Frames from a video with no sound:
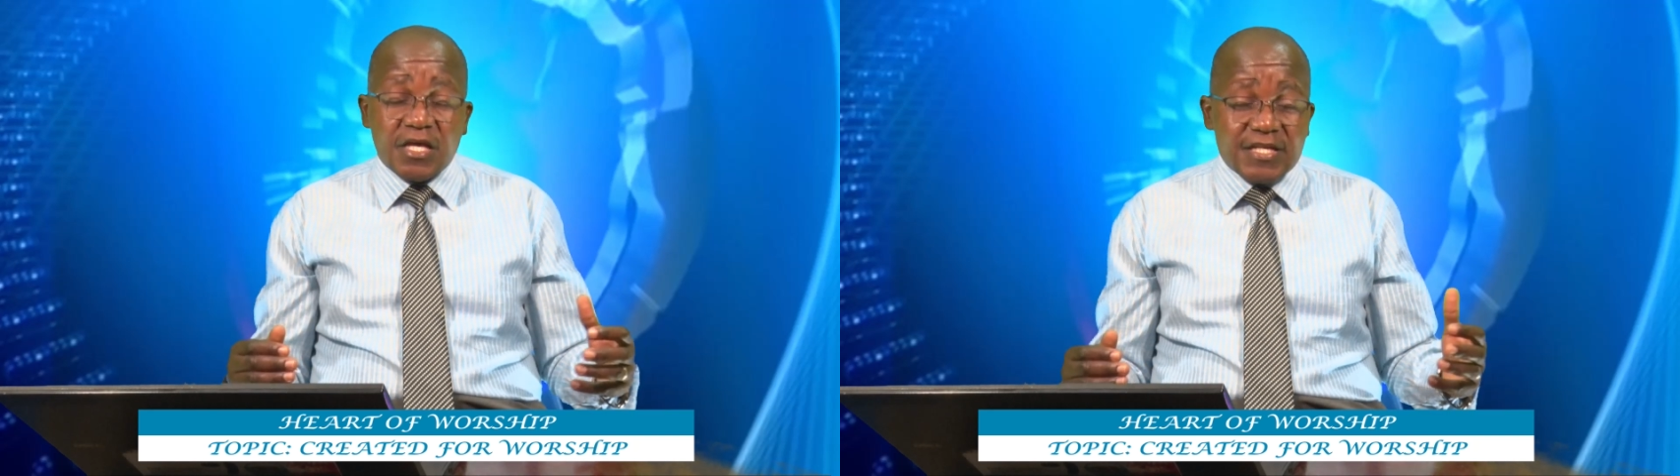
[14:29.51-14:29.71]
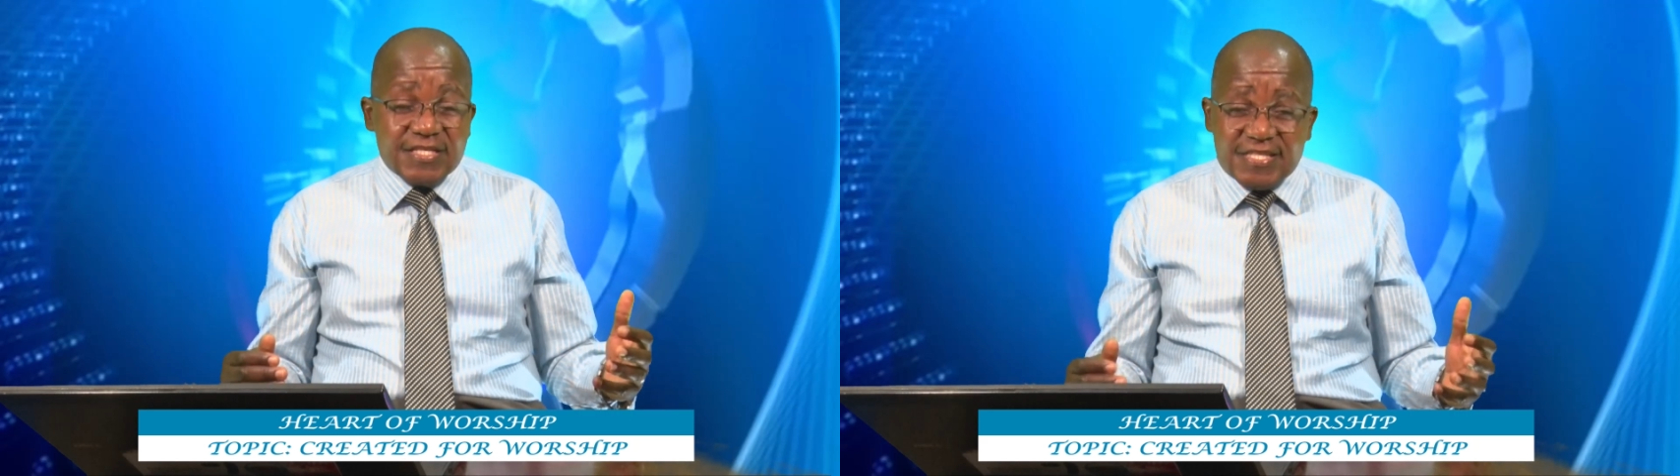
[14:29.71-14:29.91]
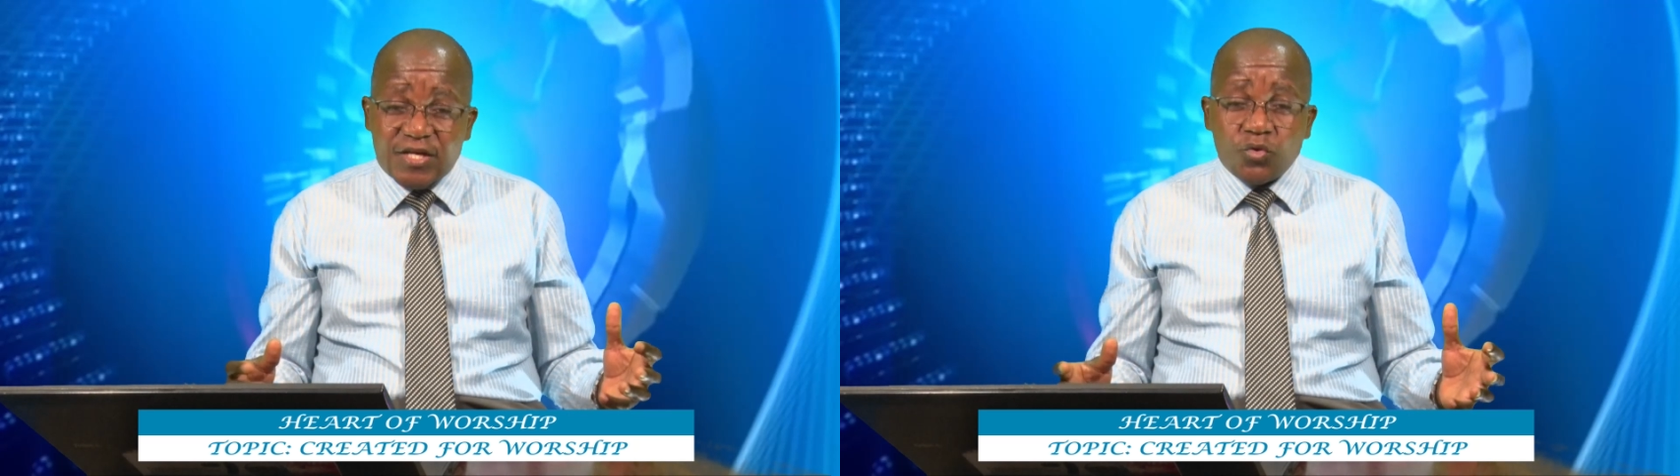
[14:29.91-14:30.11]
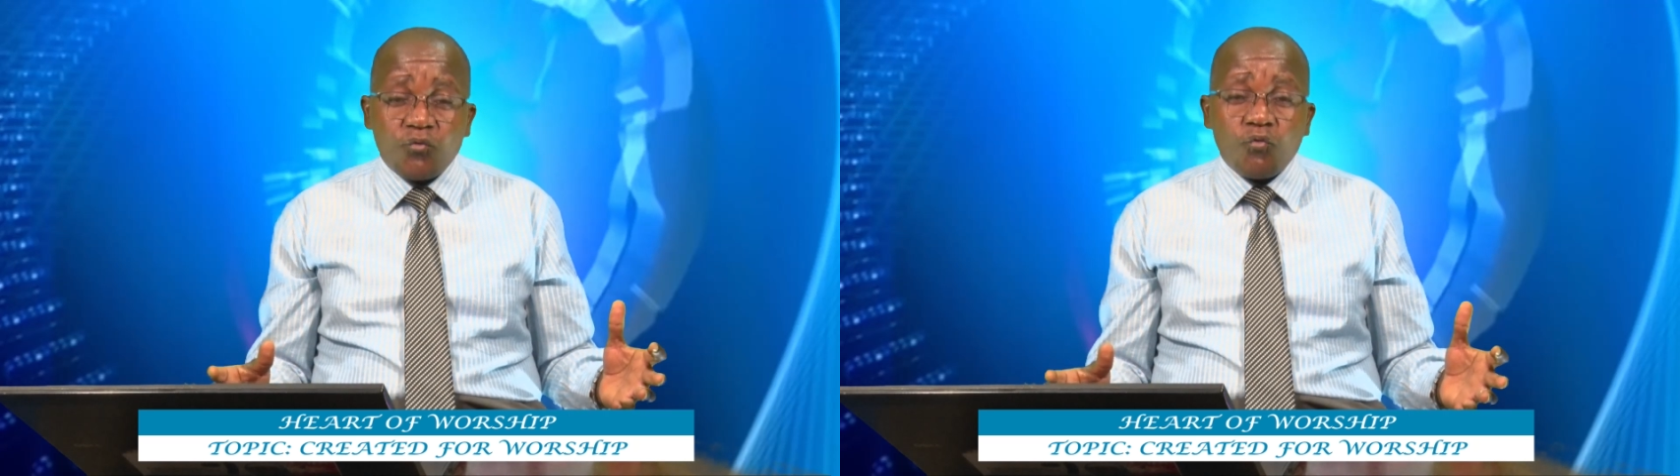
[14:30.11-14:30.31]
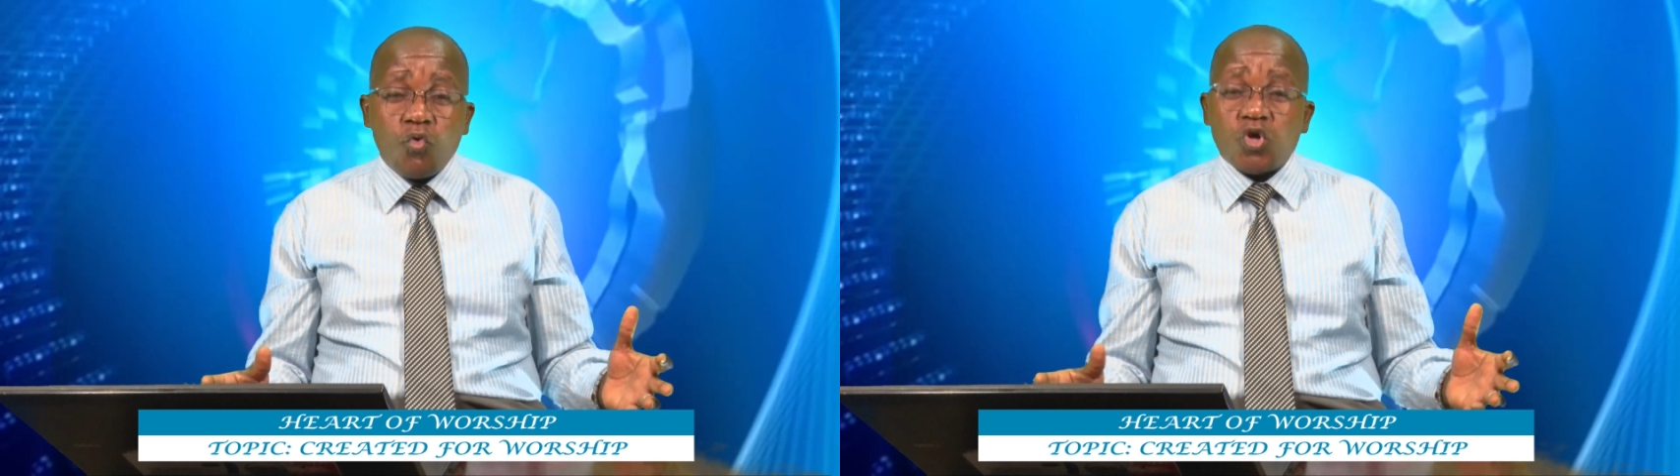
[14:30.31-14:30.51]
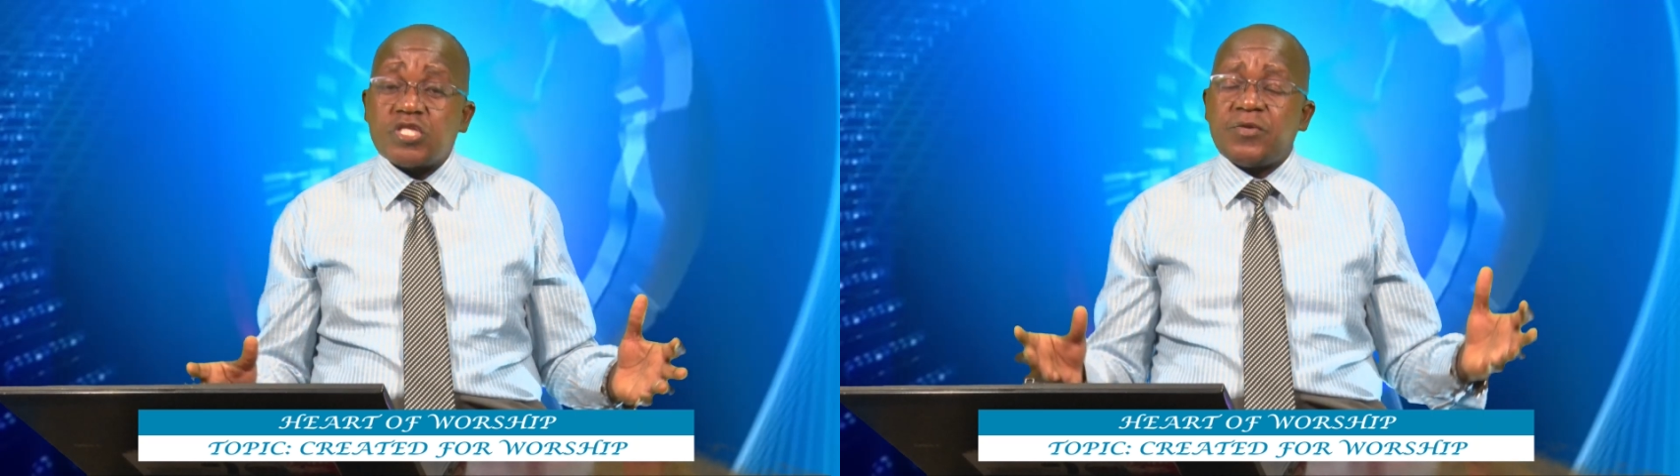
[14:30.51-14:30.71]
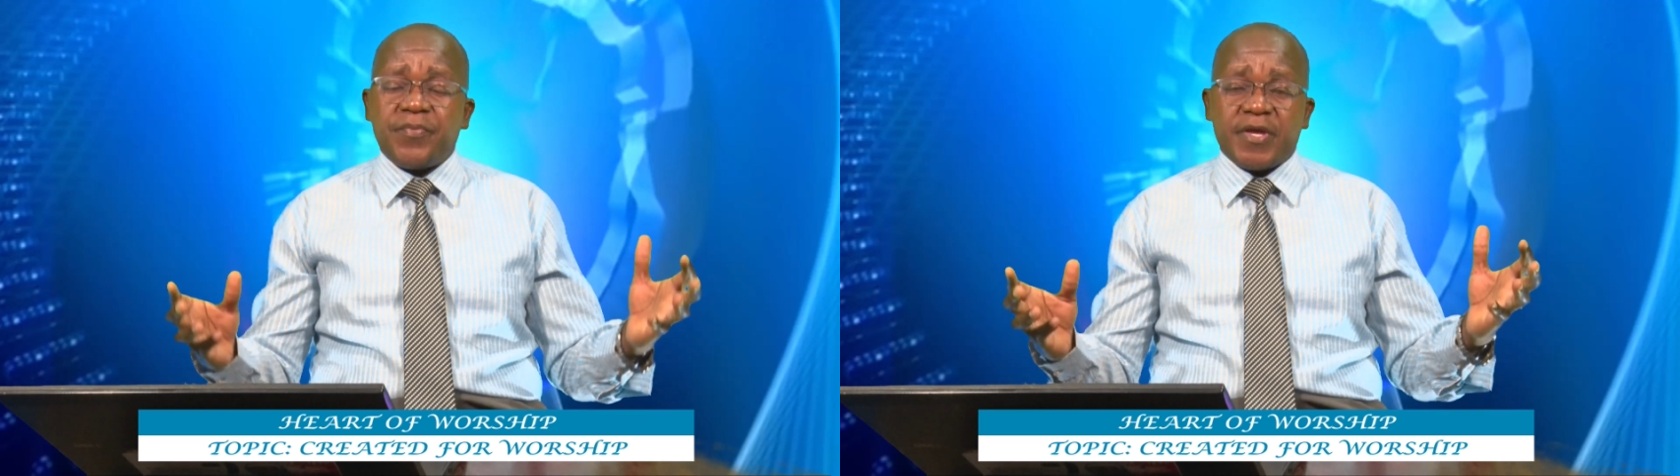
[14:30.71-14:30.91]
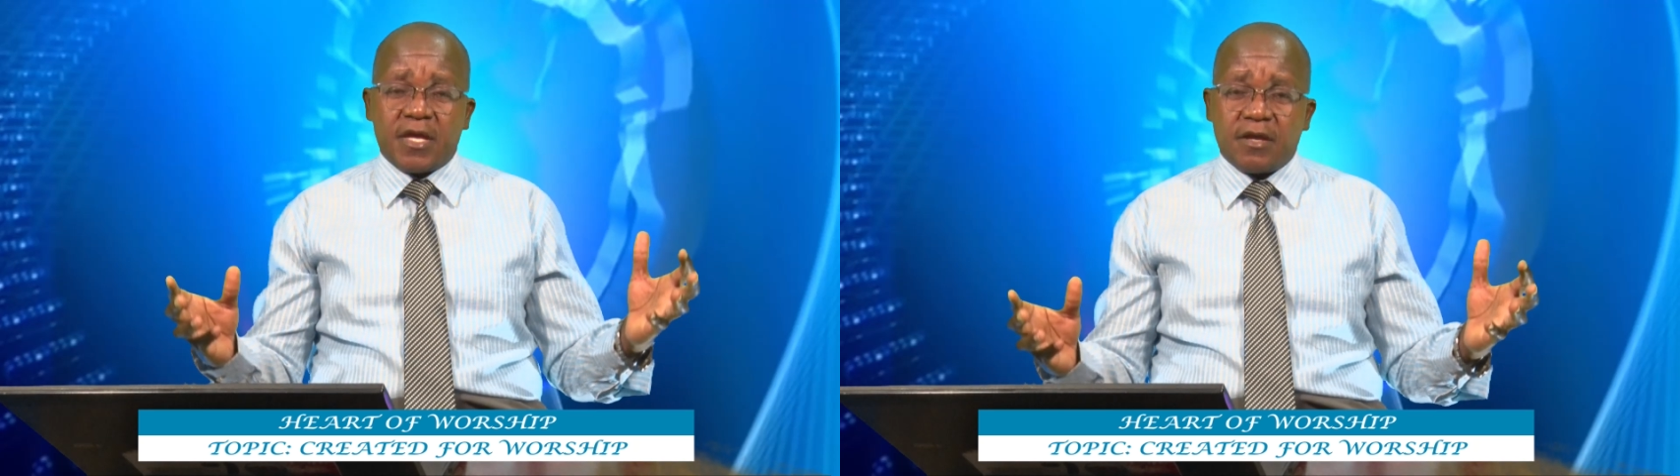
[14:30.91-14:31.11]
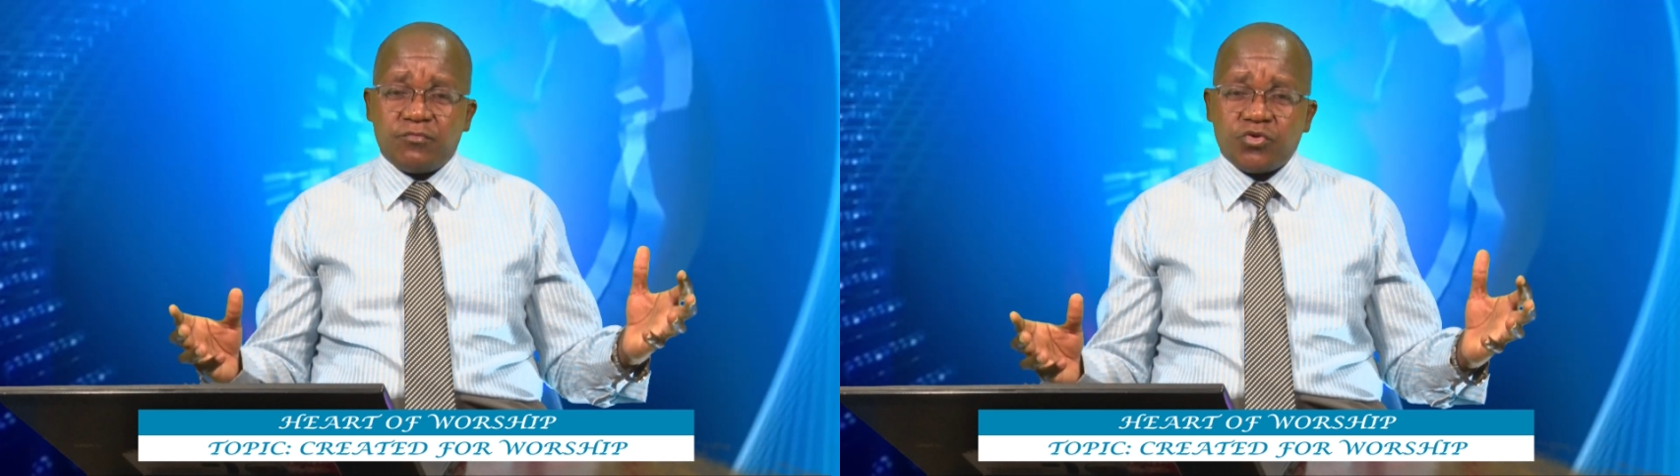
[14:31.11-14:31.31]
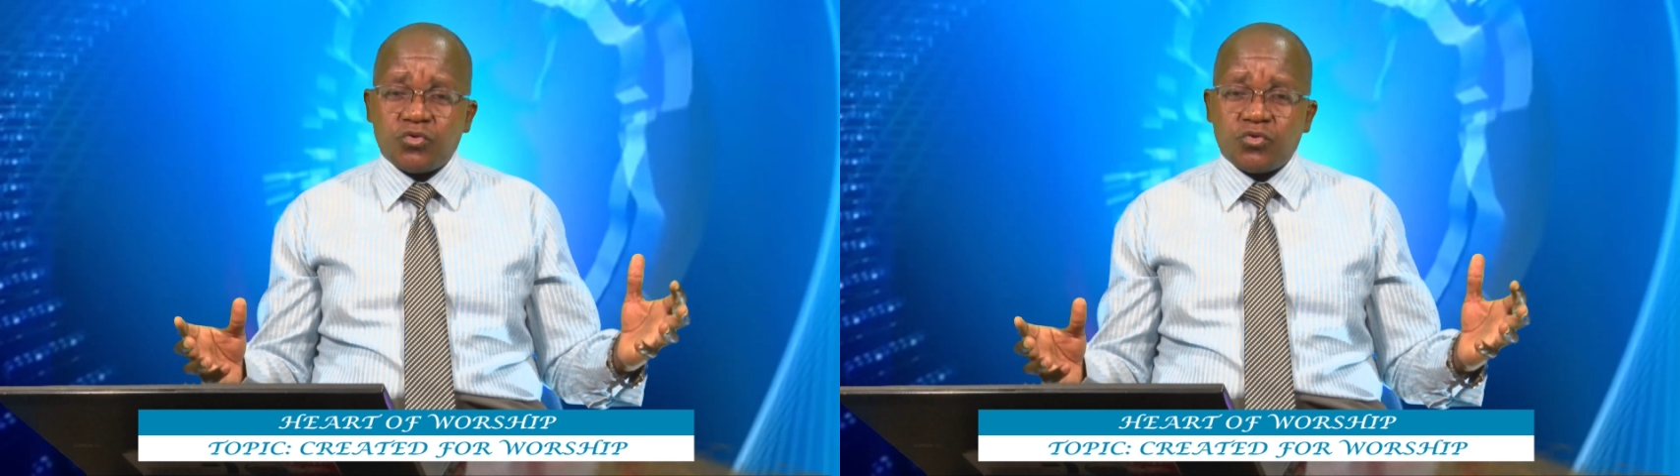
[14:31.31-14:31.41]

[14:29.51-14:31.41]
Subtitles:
instead of worshiping Him,